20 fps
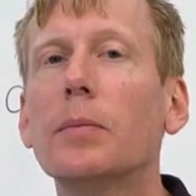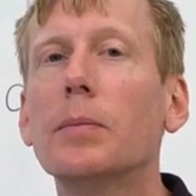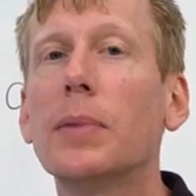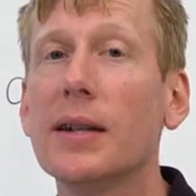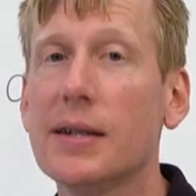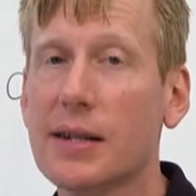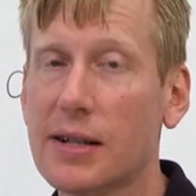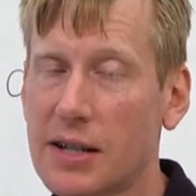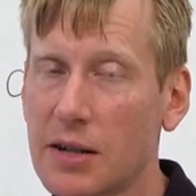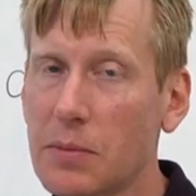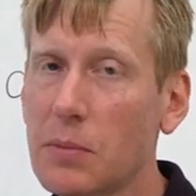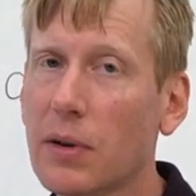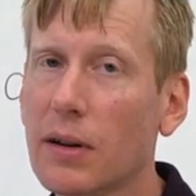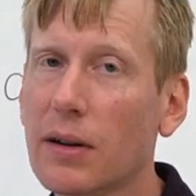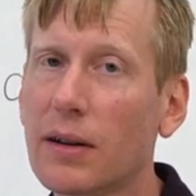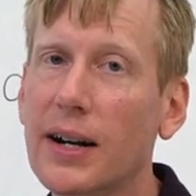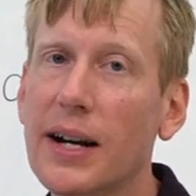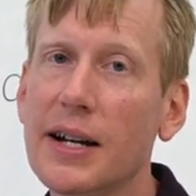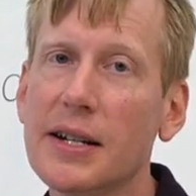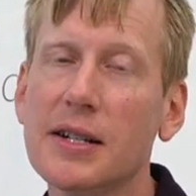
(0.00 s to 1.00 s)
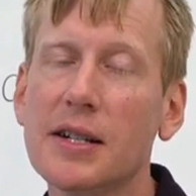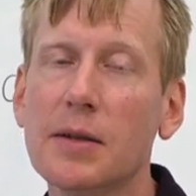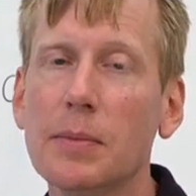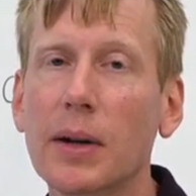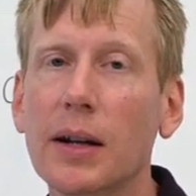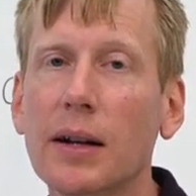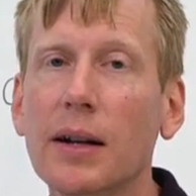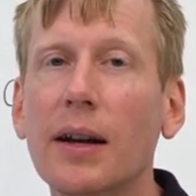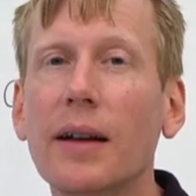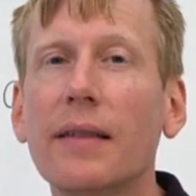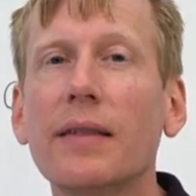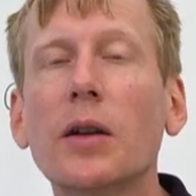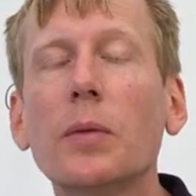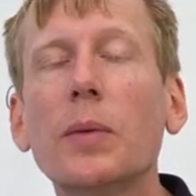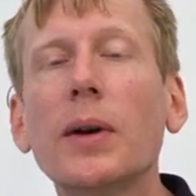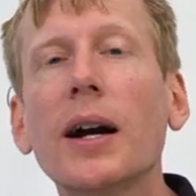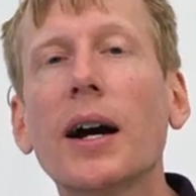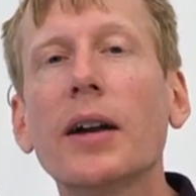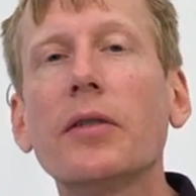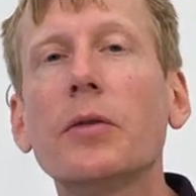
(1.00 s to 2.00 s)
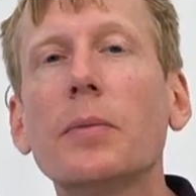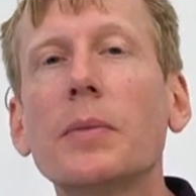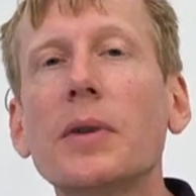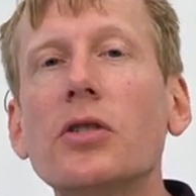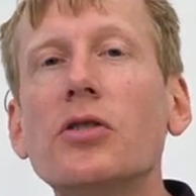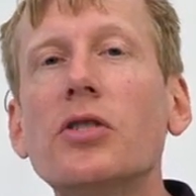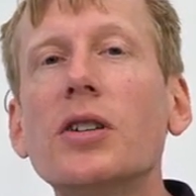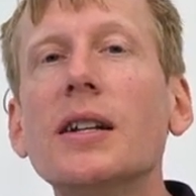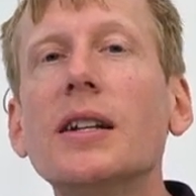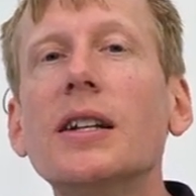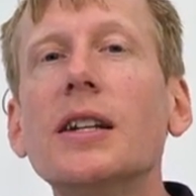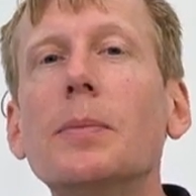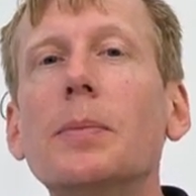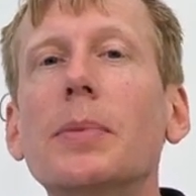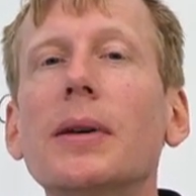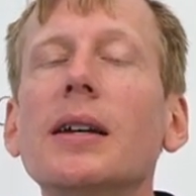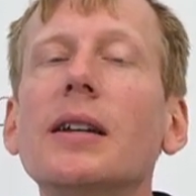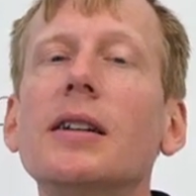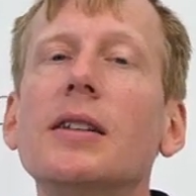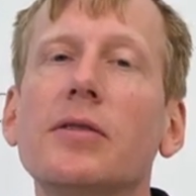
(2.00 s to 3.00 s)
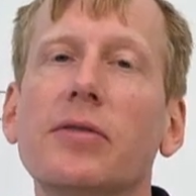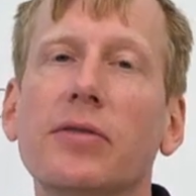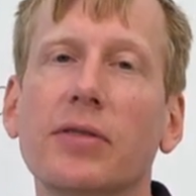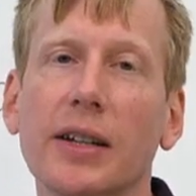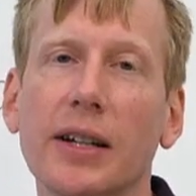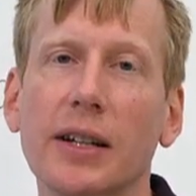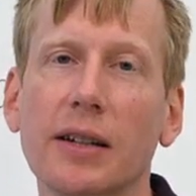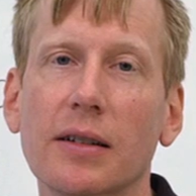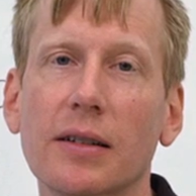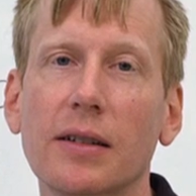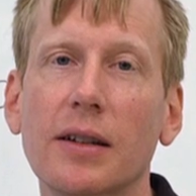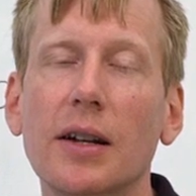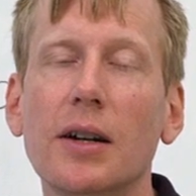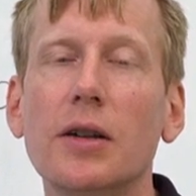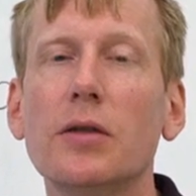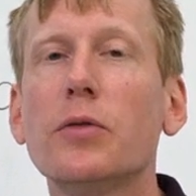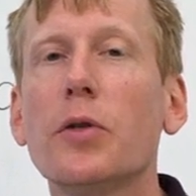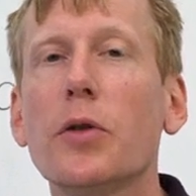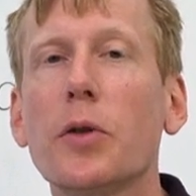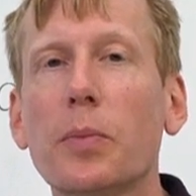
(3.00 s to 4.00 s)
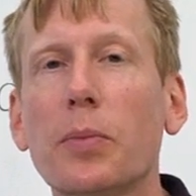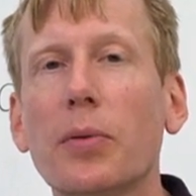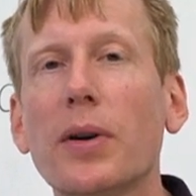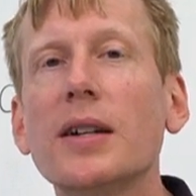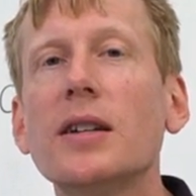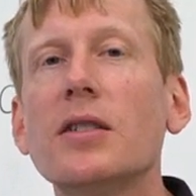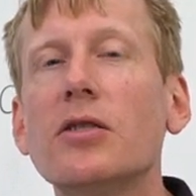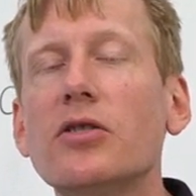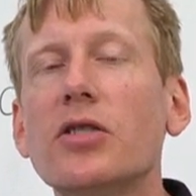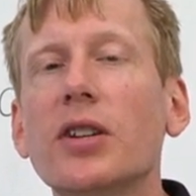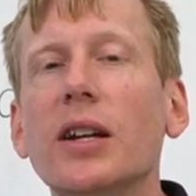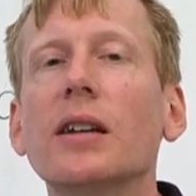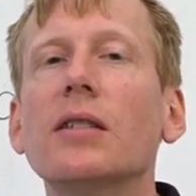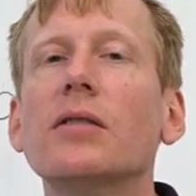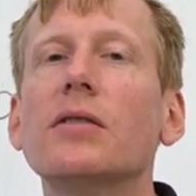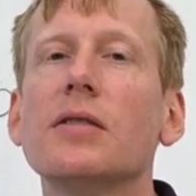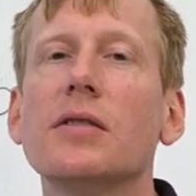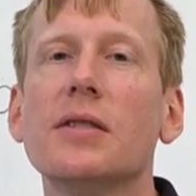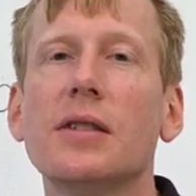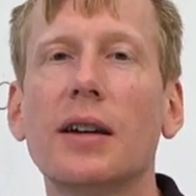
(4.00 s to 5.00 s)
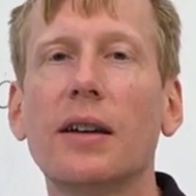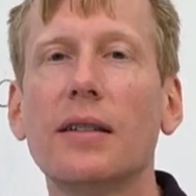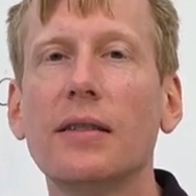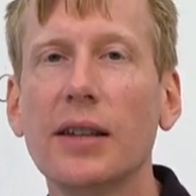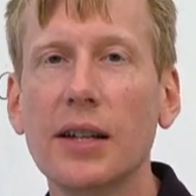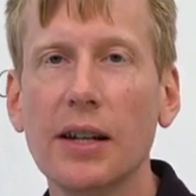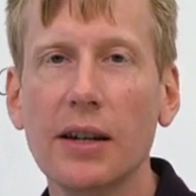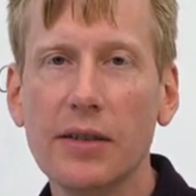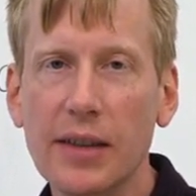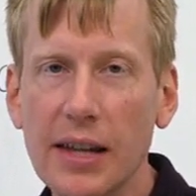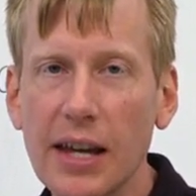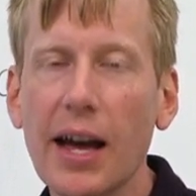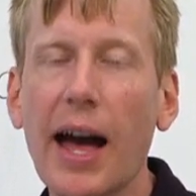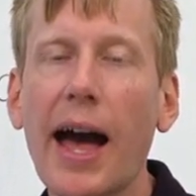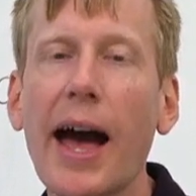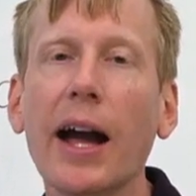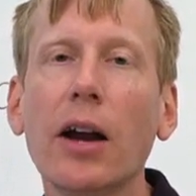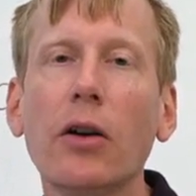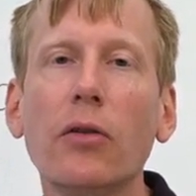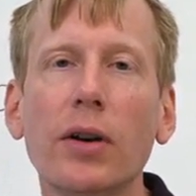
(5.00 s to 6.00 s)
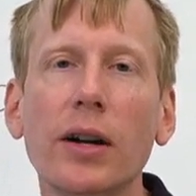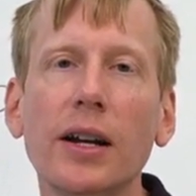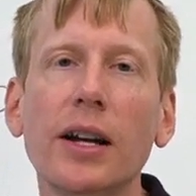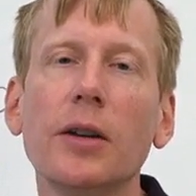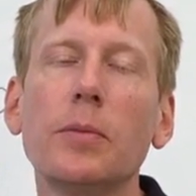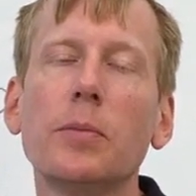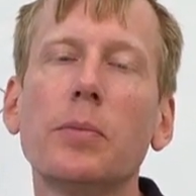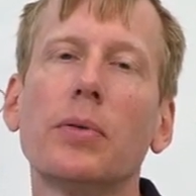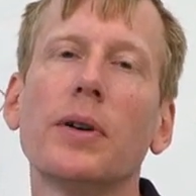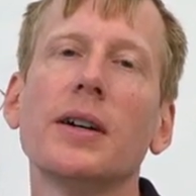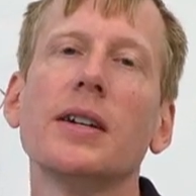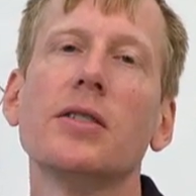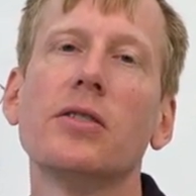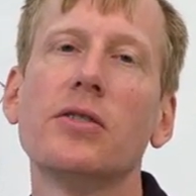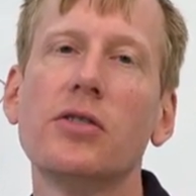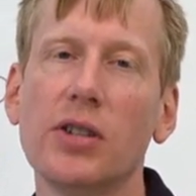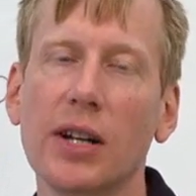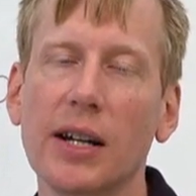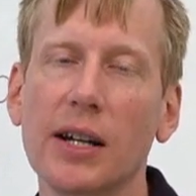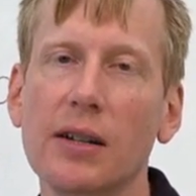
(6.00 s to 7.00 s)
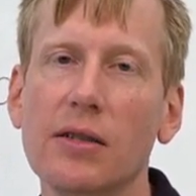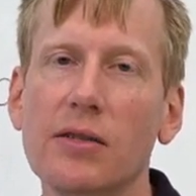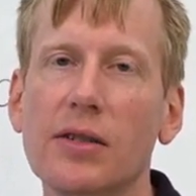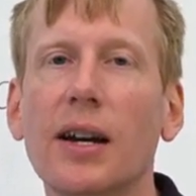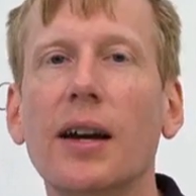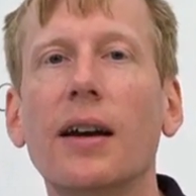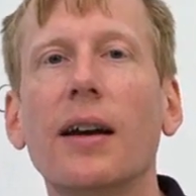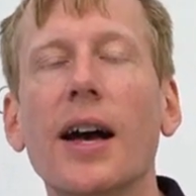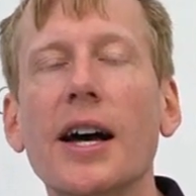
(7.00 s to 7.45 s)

but a similar estimate that we got from the GDP deflator for the price changes, the aggregate price change,